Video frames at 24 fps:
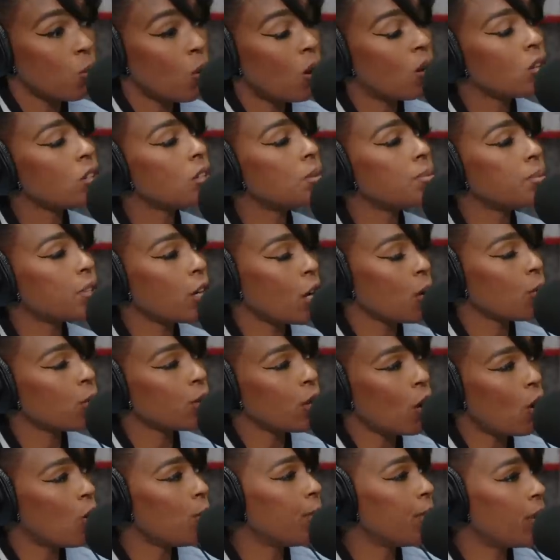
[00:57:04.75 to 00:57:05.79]
welcomed her
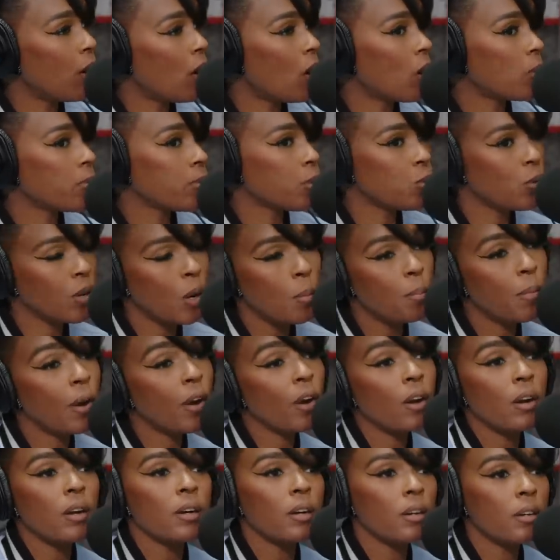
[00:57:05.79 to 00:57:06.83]
with open arms when
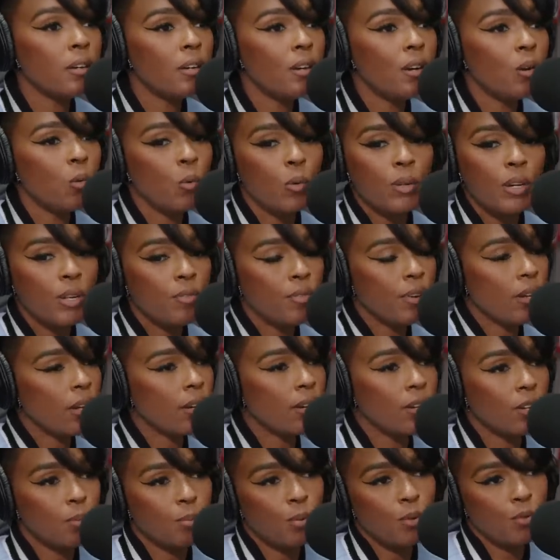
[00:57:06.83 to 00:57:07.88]
America wouldn't even
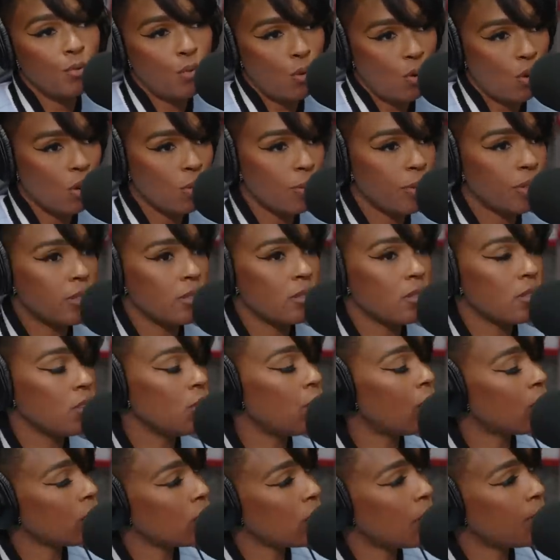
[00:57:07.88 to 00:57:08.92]
let her perform in,
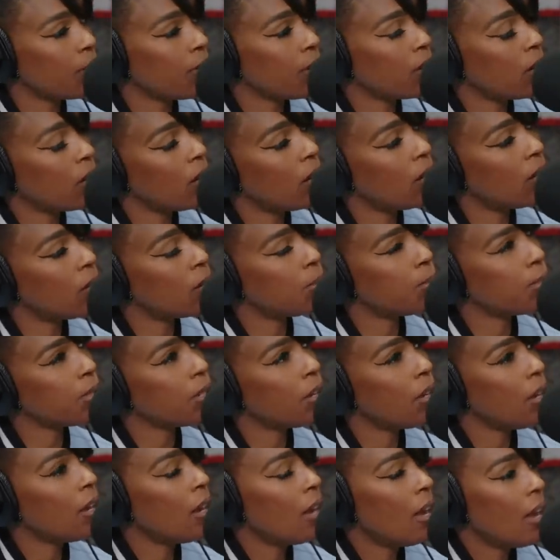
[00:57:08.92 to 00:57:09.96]
you know, some of the clubs.
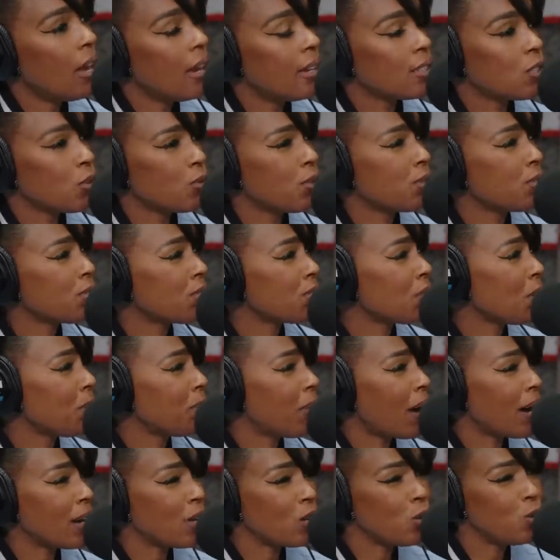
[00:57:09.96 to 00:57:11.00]
Yeah. And so this is
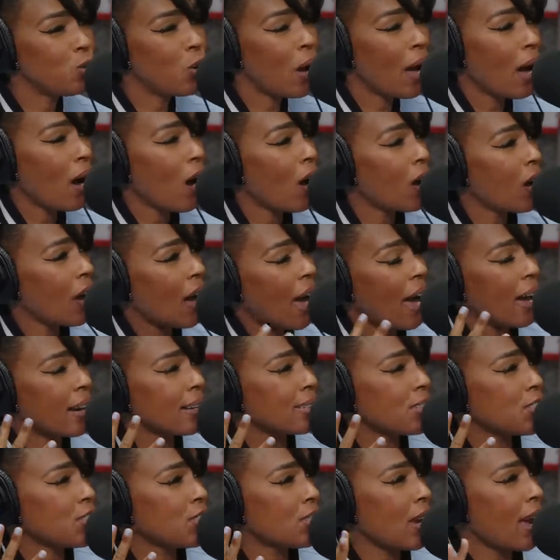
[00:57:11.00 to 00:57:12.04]
somebody who had
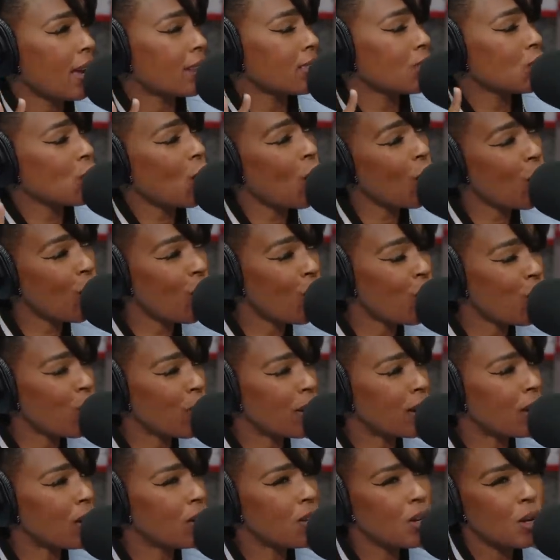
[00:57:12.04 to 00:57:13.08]
a chateau
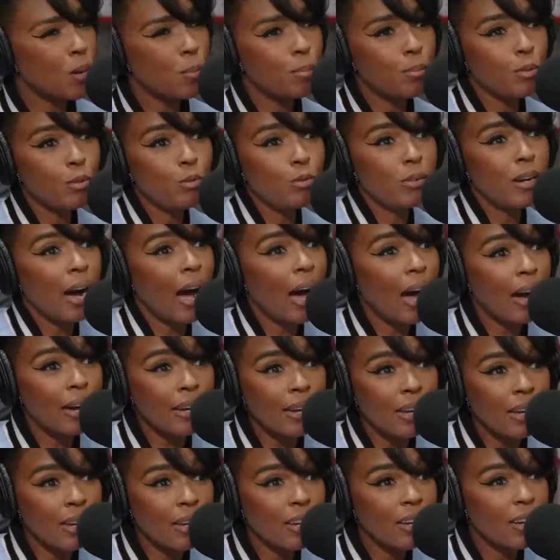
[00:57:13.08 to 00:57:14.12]
and a
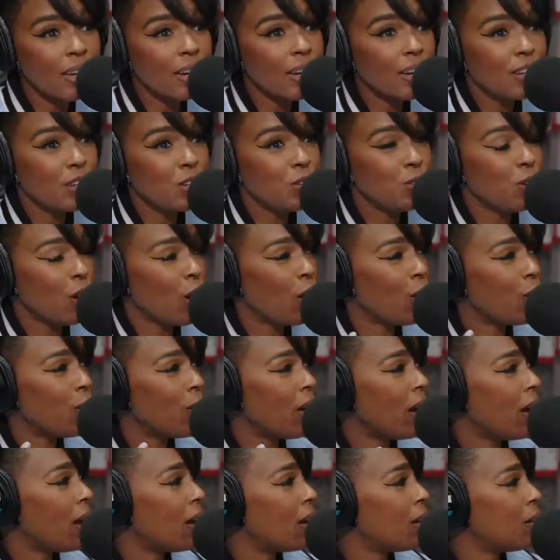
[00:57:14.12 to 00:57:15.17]
Bugatti, you
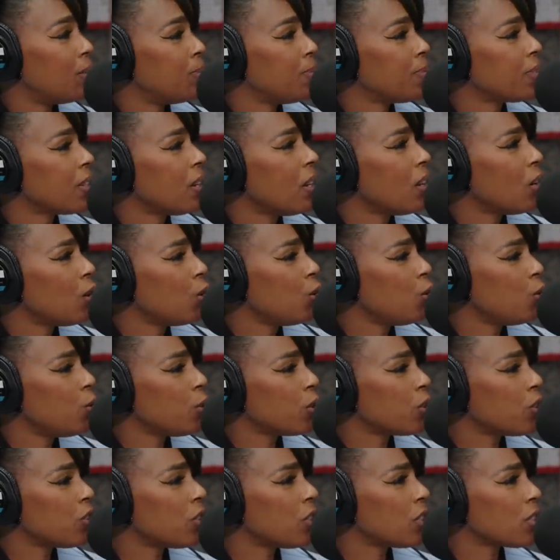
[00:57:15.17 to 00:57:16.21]
know, um, who
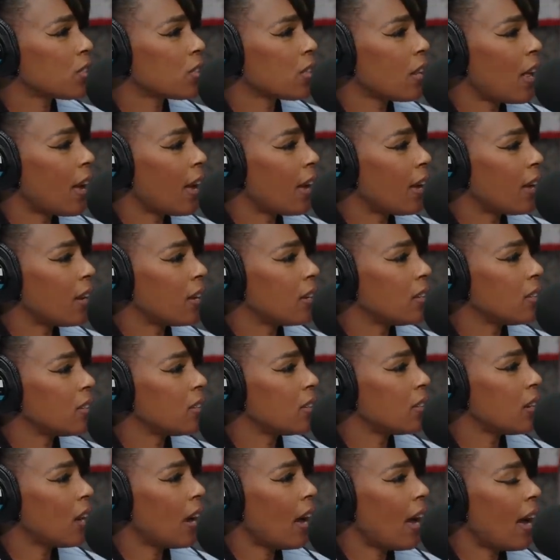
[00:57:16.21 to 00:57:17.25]
was just like
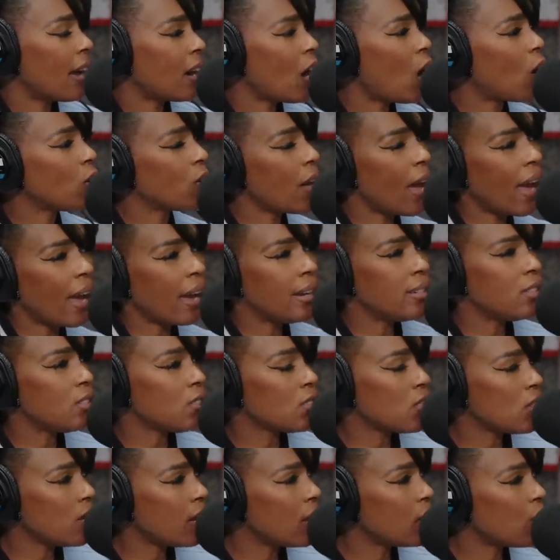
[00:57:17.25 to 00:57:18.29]
I had all the
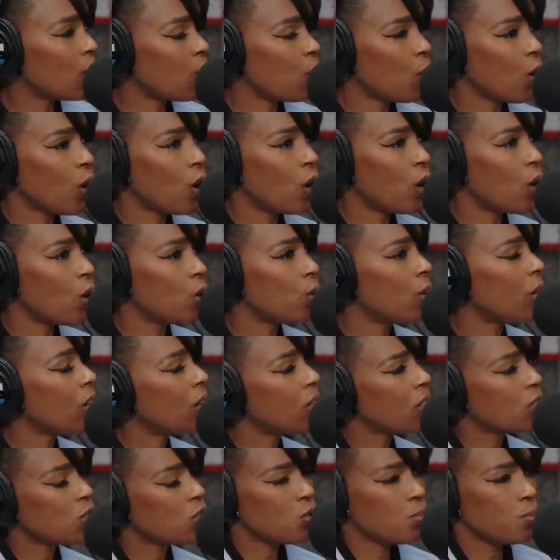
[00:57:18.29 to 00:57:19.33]
agency in the world,
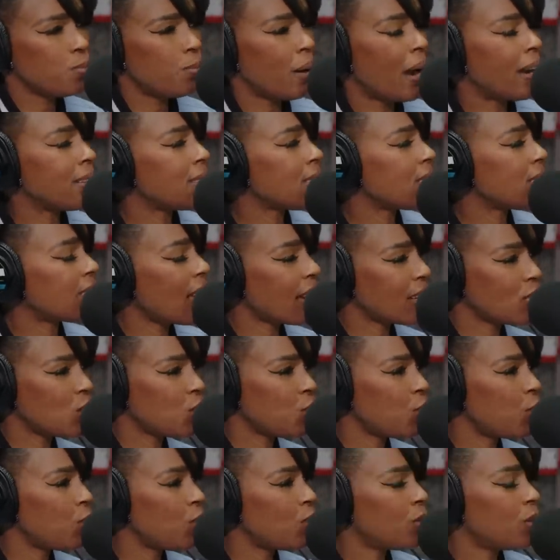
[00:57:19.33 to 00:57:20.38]

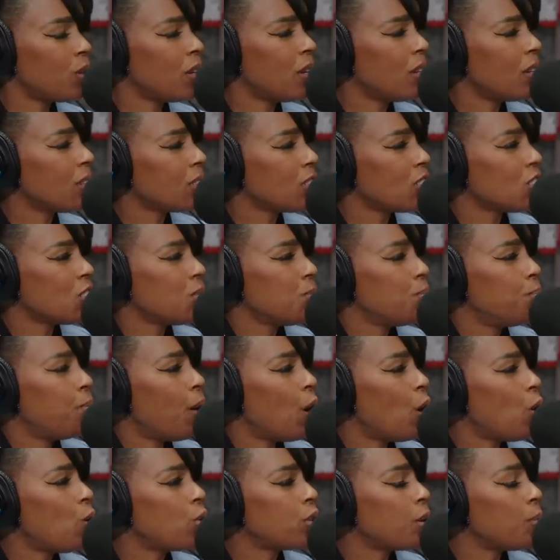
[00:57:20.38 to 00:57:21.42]
bisexual, just
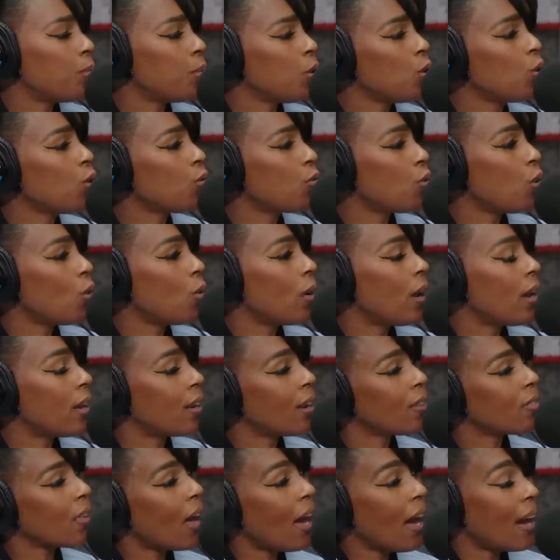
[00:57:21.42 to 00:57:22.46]
bold and beautiful.
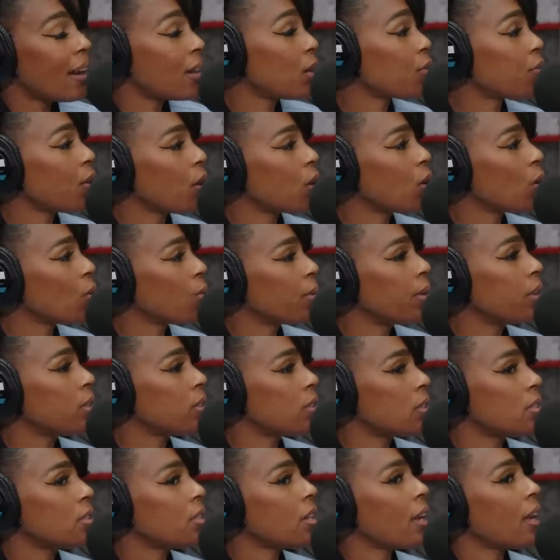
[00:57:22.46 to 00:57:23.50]
And at the height of her career,
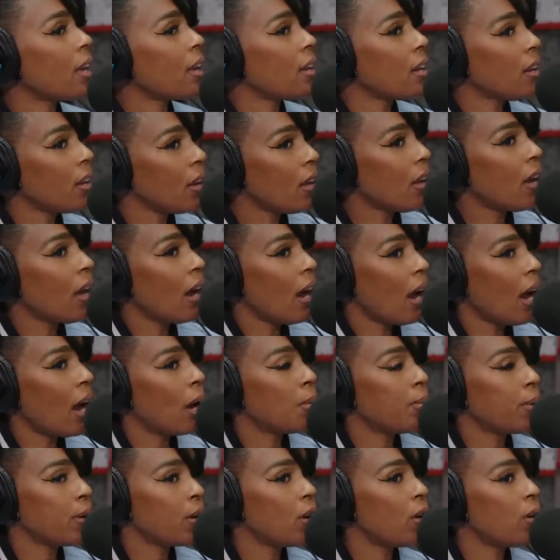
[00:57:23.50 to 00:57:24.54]
she said,
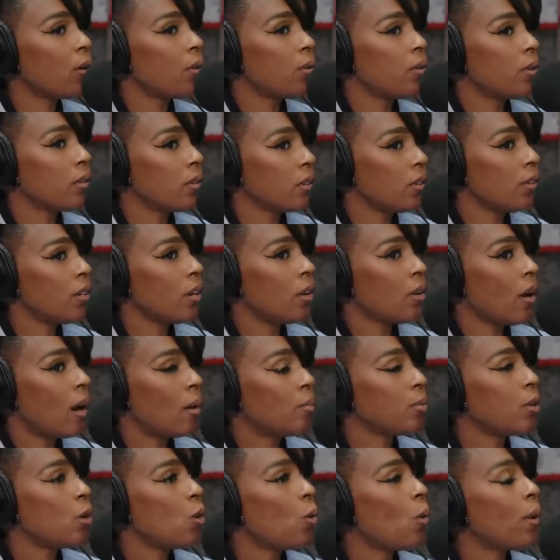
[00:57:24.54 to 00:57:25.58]
I'm going to go, you know,
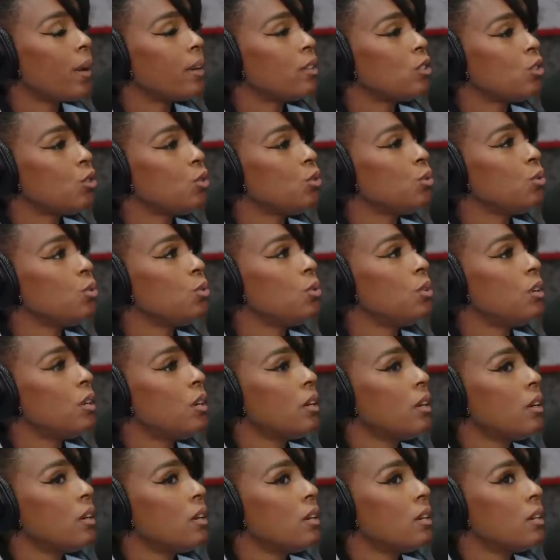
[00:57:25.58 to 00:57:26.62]
I'm going to
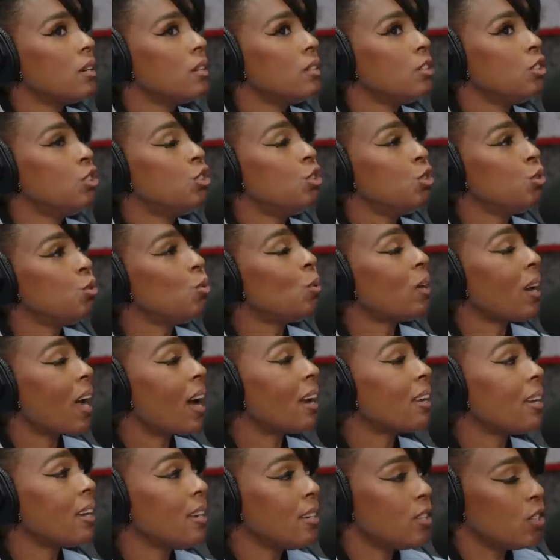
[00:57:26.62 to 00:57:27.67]
do what
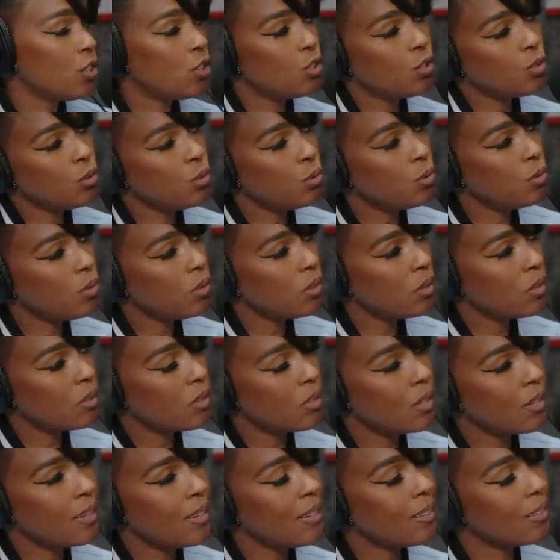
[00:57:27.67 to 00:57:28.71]
I need to do
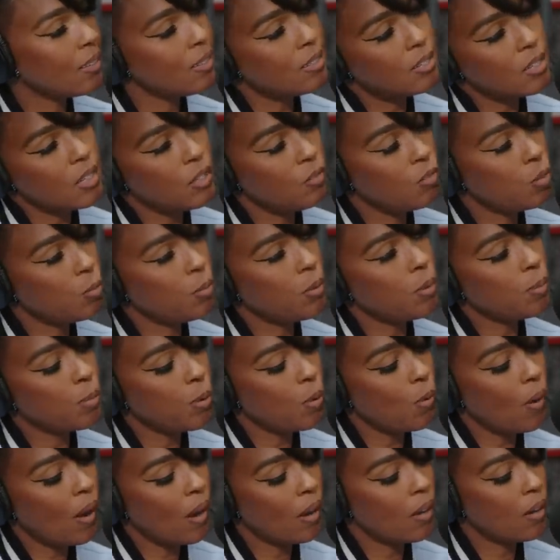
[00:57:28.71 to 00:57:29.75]
to get these evil
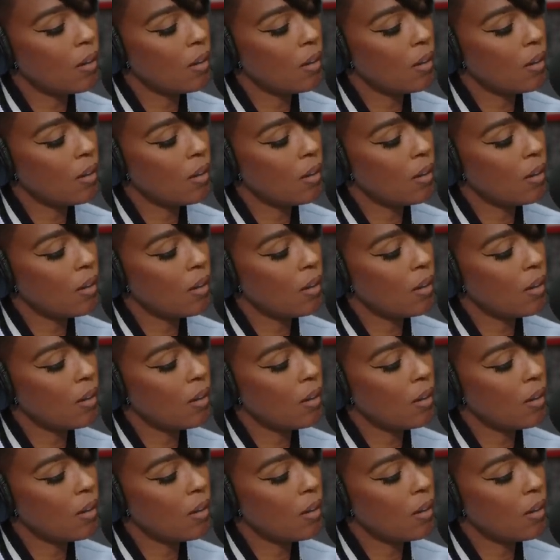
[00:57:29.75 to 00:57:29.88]
people